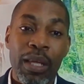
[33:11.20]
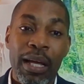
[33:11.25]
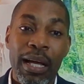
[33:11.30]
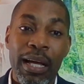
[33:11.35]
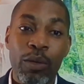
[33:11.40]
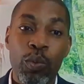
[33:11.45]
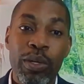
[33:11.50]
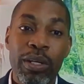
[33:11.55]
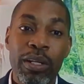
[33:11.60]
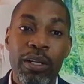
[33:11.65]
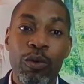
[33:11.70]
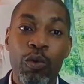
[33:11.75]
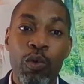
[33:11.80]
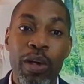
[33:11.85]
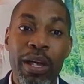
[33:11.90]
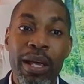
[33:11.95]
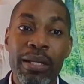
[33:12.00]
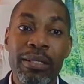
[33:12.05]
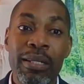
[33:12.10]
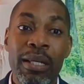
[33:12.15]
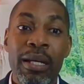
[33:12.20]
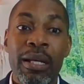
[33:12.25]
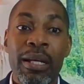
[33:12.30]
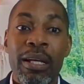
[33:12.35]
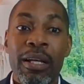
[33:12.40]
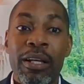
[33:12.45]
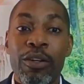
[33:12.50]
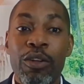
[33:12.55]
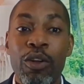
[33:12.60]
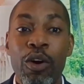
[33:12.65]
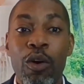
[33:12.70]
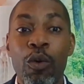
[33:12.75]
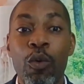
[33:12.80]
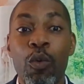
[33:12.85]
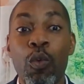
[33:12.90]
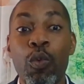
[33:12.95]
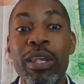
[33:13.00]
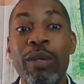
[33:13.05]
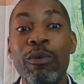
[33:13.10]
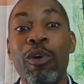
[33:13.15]
at winning the race. Now
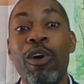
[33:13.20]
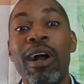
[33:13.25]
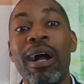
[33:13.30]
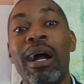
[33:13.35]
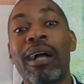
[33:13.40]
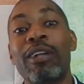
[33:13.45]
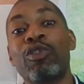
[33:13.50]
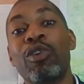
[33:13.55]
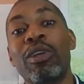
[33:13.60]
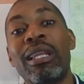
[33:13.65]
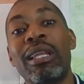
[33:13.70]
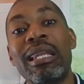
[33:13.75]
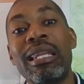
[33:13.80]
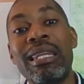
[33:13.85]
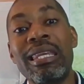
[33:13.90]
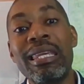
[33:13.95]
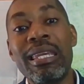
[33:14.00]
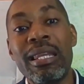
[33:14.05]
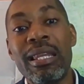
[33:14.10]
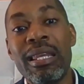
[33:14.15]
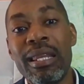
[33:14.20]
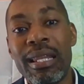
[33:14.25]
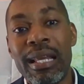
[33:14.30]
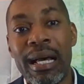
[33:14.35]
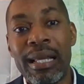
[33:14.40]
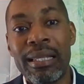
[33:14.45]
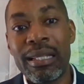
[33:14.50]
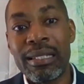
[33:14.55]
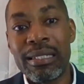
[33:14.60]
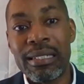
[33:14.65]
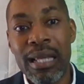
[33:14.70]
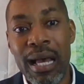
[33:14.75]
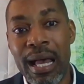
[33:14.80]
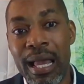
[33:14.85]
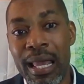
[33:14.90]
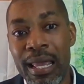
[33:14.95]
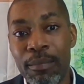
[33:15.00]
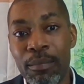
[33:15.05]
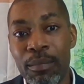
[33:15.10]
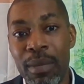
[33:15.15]
we were actually leading at the
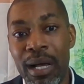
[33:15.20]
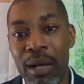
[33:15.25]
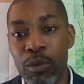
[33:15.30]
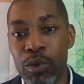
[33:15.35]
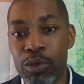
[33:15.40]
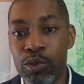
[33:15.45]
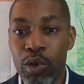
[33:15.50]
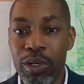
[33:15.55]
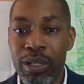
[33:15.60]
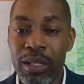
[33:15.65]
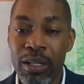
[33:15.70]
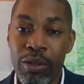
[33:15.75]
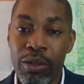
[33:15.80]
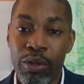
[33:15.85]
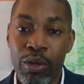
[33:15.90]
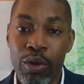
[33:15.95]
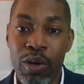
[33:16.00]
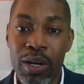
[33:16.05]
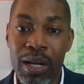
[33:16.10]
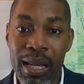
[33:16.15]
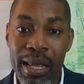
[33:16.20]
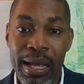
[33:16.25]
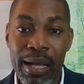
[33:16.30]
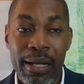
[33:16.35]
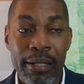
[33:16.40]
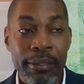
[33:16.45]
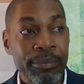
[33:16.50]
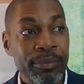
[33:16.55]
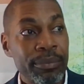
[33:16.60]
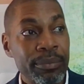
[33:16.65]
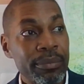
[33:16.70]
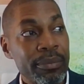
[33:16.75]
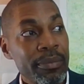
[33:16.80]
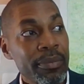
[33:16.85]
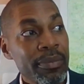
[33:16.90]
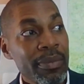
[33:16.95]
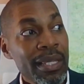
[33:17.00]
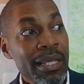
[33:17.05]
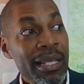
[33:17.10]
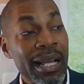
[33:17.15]
time. I was running the third leg,
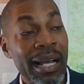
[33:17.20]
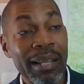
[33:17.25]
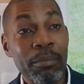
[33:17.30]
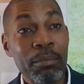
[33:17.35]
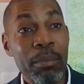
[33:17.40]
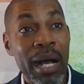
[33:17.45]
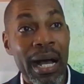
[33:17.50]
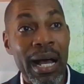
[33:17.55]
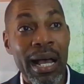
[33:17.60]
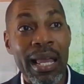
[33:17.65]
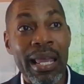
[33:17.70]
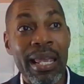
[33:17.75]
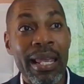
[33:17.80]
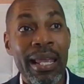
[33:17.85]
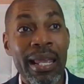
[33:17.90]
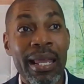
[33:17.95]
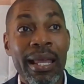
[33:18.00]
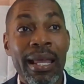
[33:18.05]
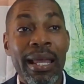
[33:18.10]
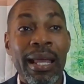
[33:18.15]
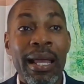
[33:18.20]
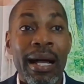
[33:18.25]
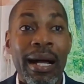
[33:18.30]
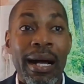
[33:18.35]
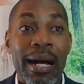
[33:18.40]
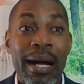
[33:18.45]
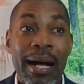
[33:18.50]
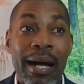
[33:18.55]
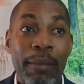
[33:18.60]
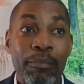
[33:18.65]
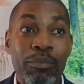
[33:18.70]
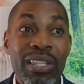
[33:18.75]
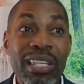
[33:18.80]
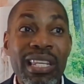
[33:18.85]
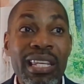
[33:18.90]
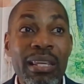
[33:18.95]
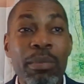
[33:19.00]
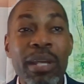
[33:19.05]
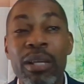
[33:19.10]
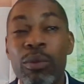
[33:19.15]
and my
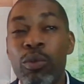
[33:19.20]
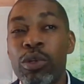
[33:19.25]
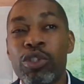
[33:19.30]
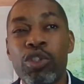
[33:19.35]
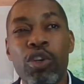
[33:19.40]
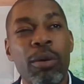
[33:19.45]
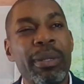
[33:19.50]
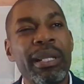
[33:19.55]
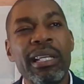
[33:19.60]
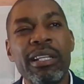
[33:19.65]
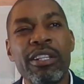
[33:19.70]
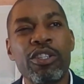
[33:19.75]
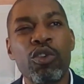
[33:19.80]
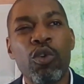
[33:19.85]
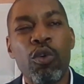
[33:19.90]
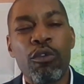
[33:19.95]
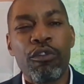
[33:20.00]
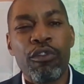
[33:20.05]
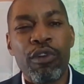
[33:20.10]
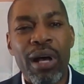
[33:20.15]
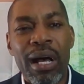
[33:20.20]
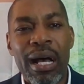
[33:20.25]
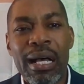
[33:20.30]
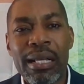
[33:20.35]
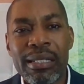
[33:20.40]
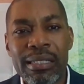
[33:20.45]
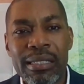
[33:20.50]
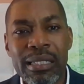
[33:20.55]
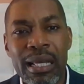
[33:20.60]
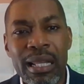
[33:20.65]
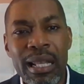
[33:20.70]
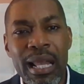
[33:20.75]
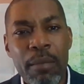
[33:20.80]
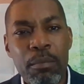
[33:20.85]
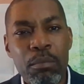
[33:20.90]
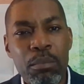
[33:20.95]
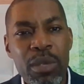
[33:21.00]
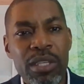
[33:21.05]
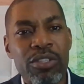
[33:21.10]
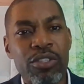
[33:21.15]
teammate was coming in so fast, and I
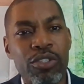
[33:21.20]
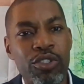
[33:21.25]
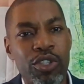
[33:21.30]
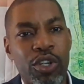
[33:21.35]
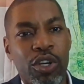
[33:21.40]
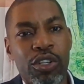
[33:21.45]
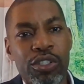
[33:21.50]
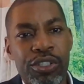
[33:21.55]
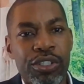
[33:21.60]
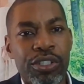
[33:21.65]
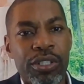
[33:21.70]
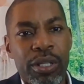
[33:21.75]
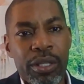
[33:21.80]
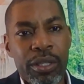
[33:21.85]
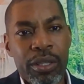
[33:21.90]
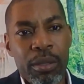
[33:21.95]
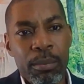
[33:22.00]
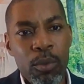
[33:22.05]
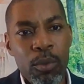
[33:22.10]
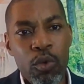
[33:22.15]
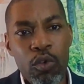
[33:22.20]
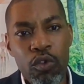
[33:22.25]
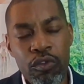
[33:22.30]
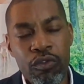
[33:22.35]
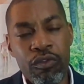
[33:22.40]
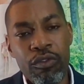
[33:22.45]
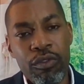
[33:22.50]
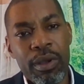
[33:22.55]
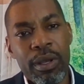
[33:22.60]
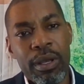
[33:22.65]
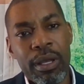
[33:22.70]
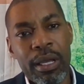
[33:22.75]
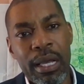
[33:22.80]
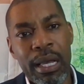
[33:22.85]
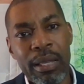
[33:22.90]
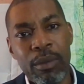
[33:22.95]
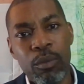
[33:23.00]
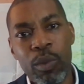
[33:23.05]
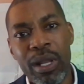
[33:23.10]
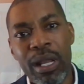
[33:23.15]
misjudged the move.
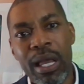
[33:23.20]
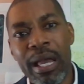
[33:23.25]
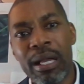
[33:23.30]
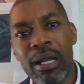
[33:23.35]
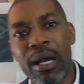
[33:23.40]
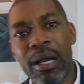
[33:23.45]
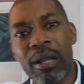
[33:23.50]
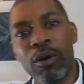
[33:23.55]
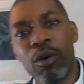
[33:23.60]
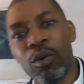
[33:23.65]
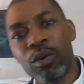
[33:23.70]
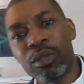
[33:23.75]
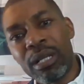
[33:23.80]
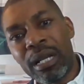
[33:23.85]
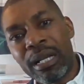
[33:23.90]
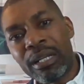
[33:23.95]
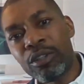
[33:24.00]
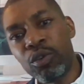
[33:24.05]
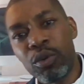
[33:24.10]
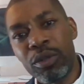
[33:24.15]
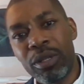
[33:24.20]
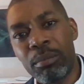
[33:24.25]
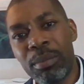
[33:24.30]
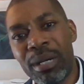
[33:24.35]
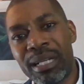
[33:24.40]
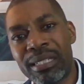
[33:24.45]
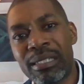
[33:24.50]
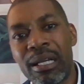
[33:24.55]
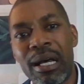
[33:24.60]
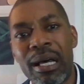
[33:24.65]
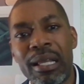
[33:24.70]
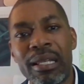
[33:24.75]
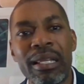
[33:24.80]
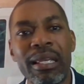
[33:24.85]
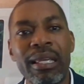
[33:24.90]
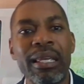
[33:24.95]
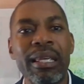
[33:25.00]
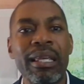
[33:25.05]
And when I got out, I took the baton.